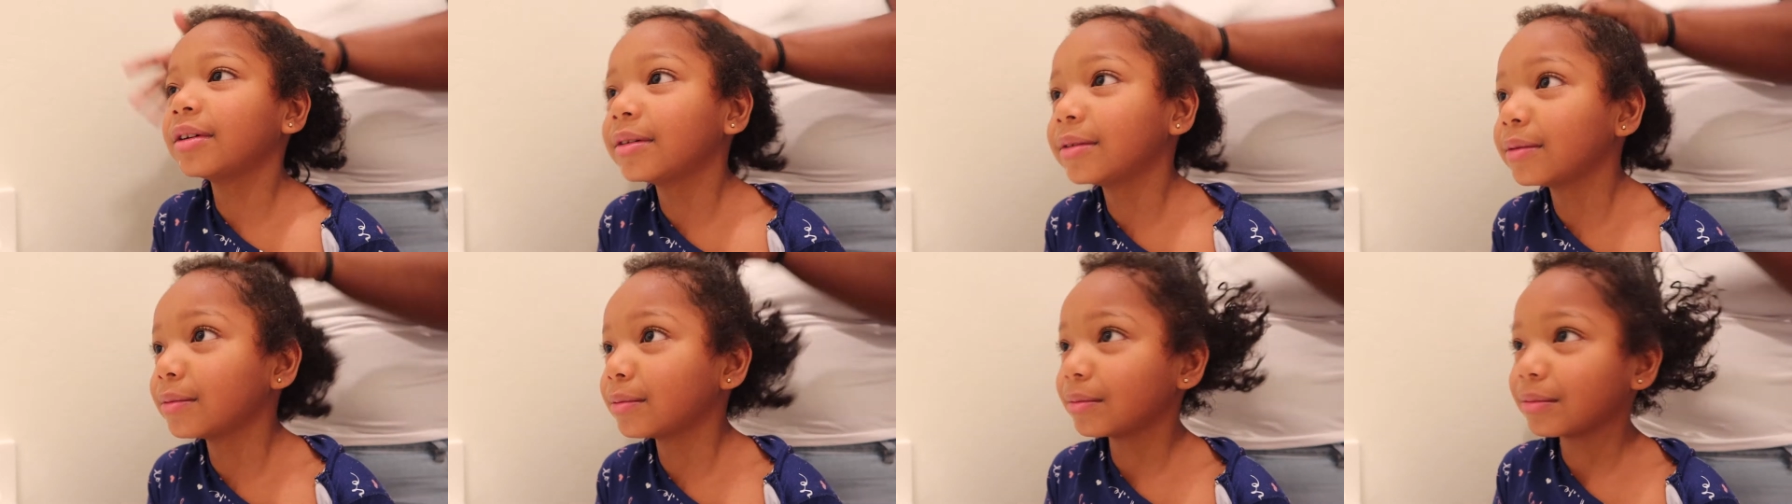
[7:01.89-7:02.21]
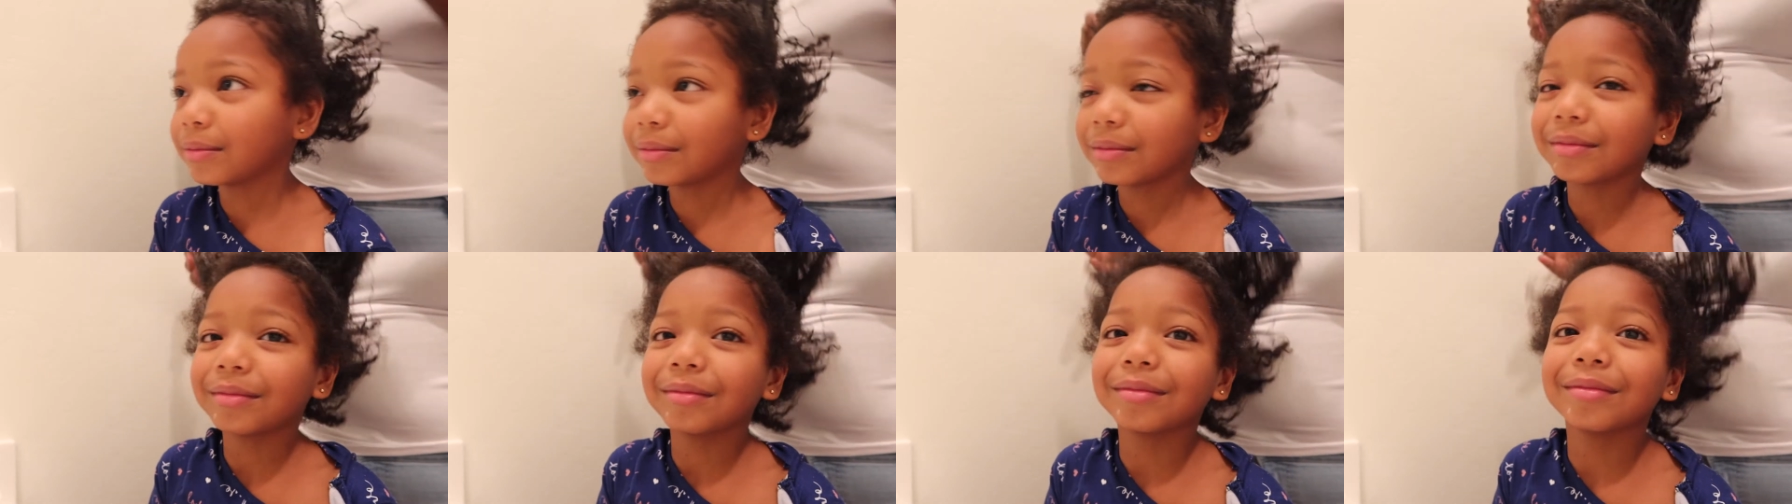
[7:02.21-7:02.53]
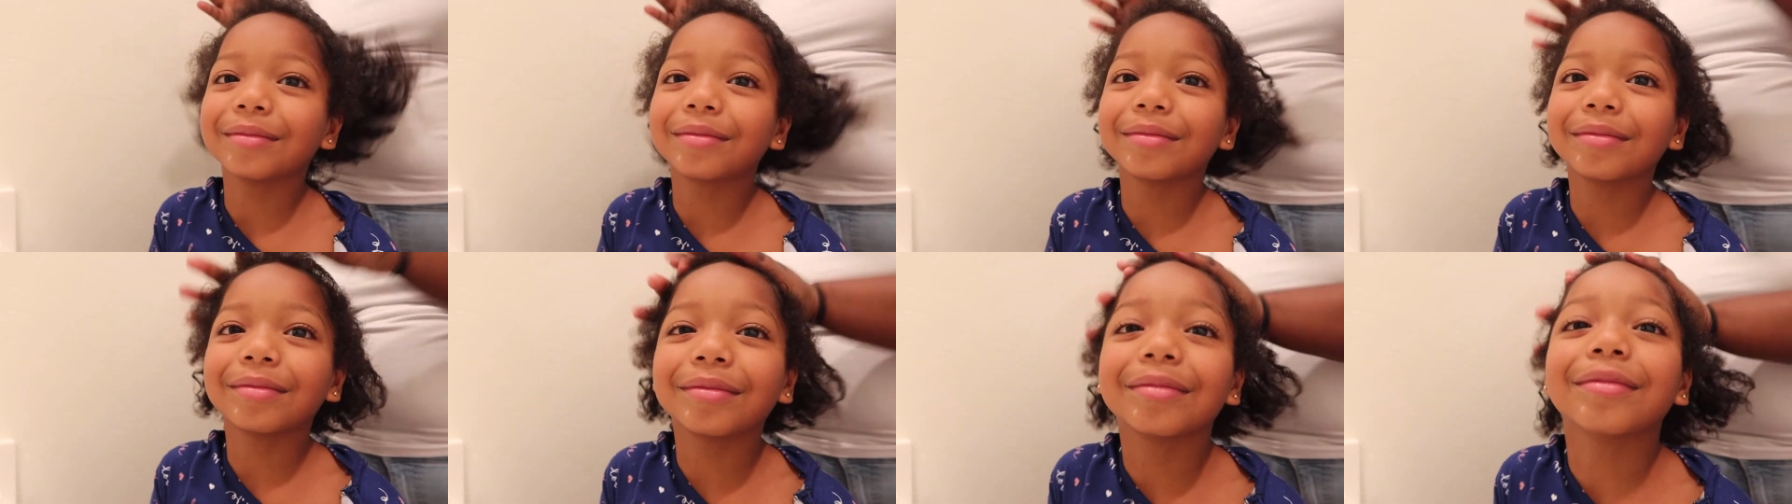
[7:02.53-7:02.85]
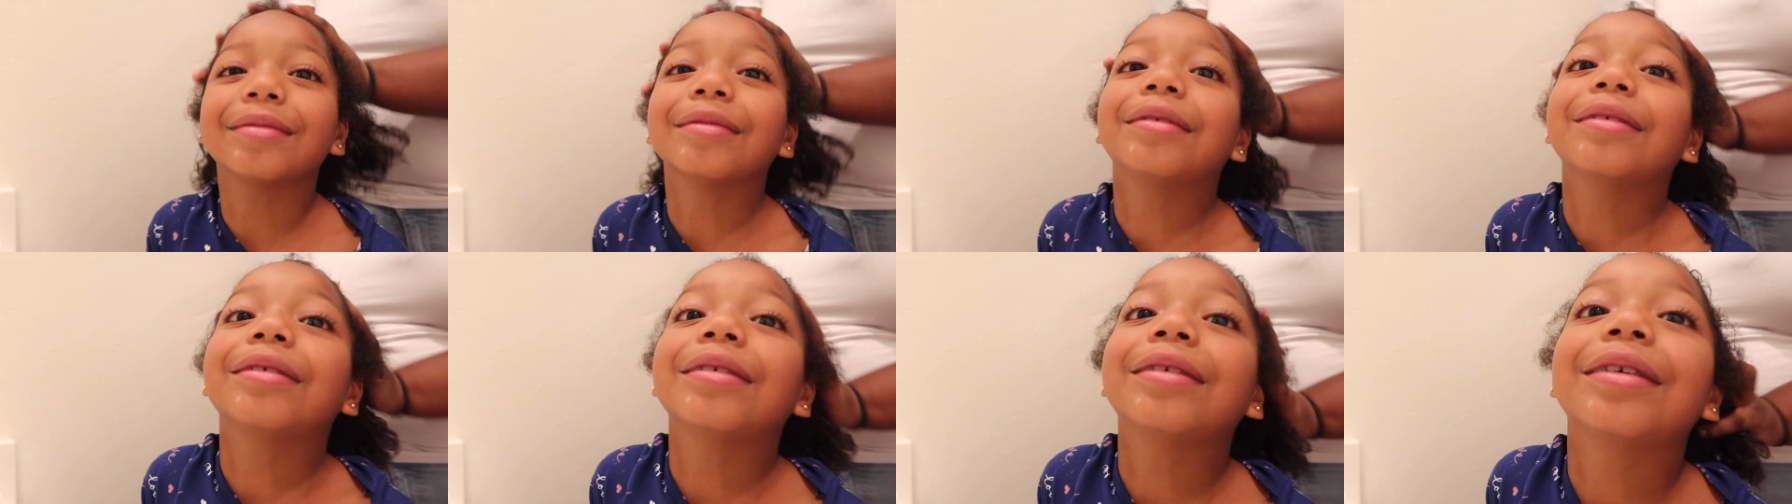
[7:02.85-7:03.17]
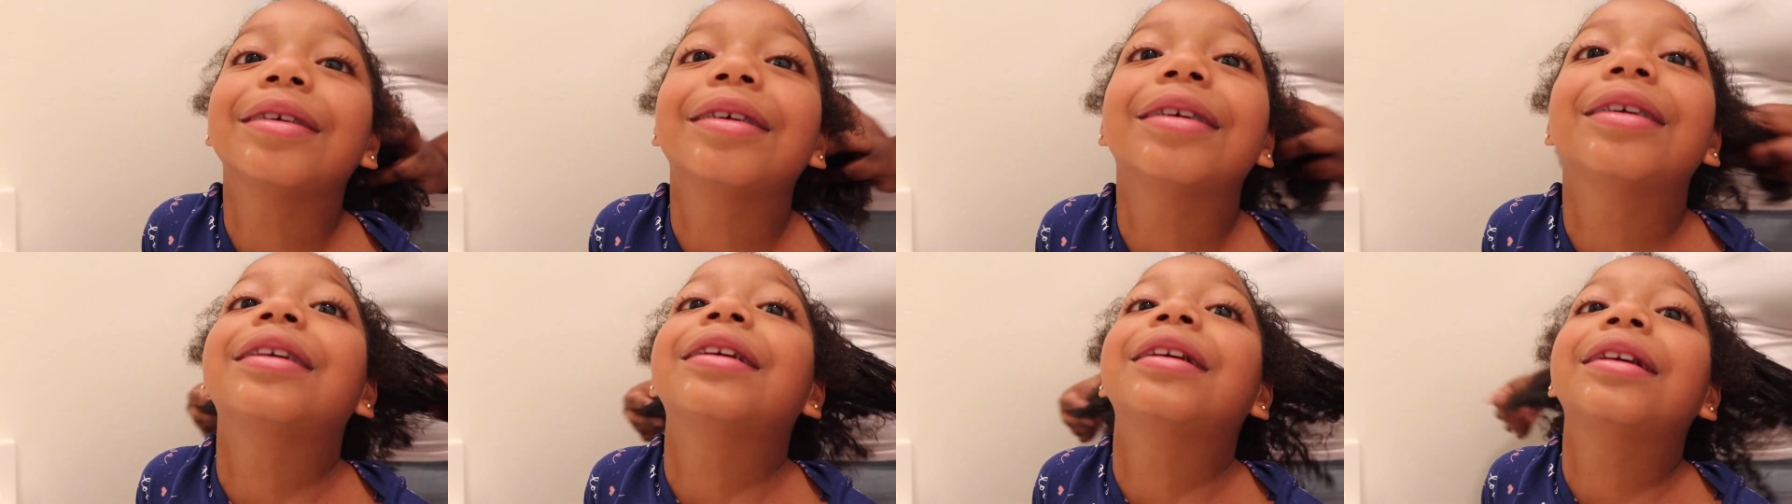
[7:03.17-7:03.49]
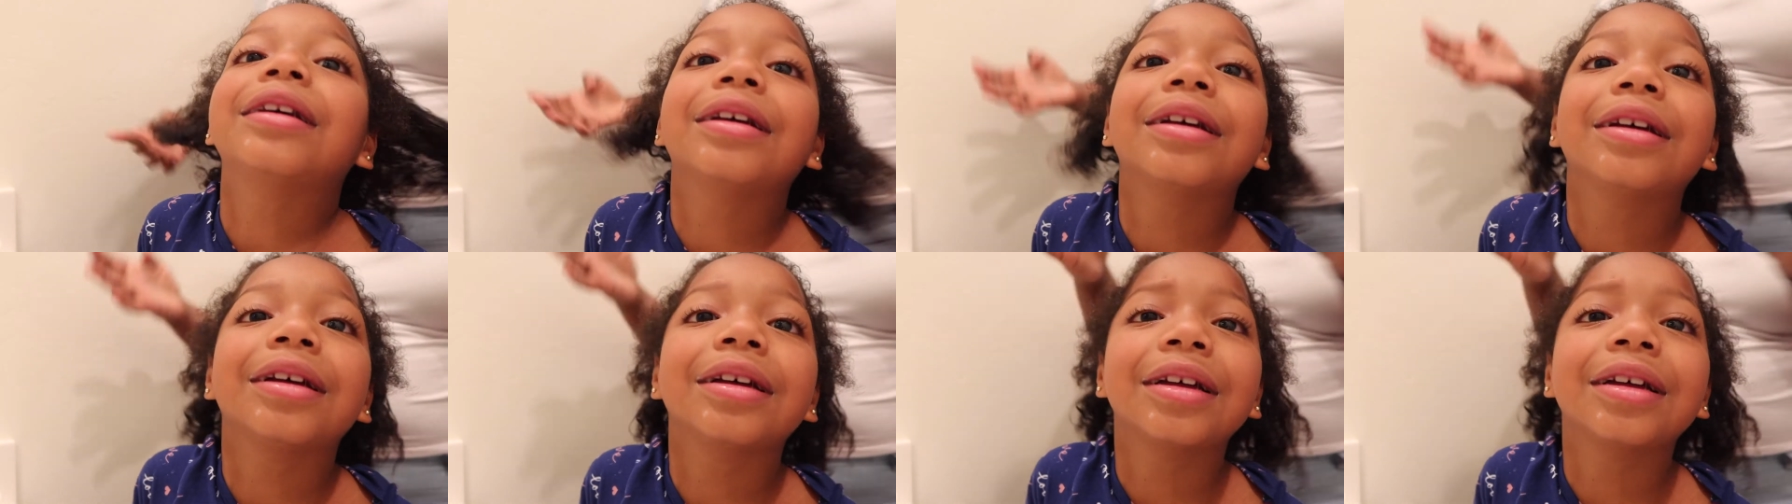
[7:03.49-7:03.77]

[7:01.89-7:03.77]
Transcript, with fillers: And you it's been four minutes.